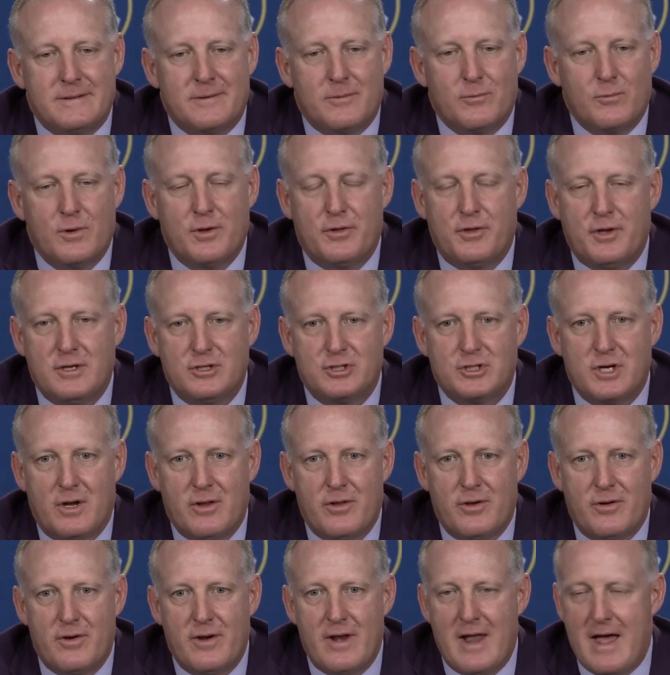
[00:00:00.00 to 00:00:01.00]
with each
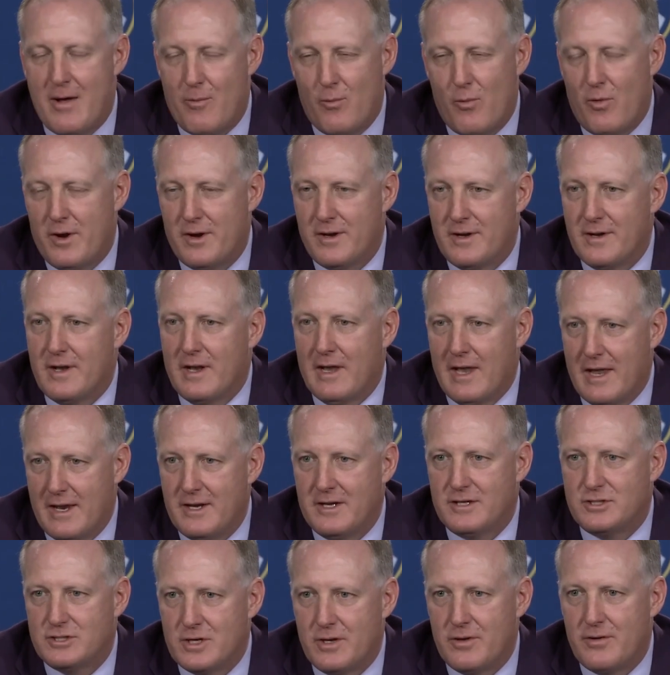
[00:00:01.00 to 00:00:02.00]
other and not wanting to let
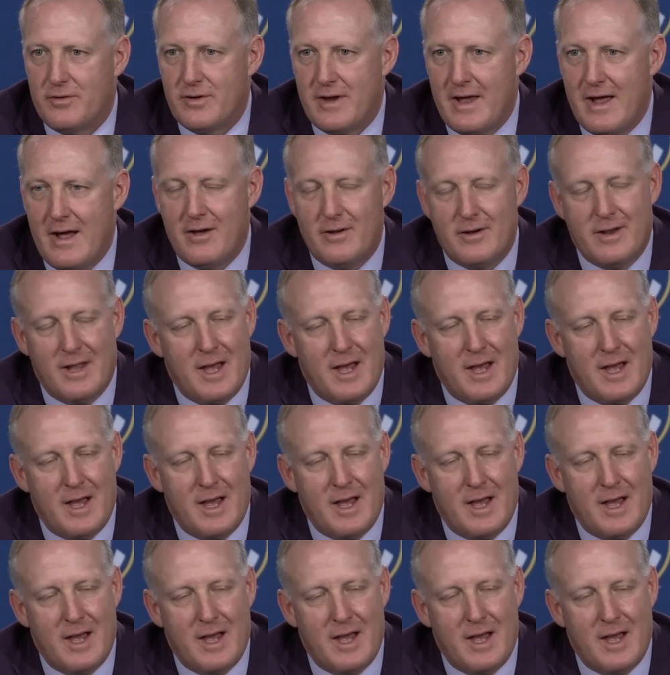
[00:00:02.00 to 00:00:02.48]
each other down.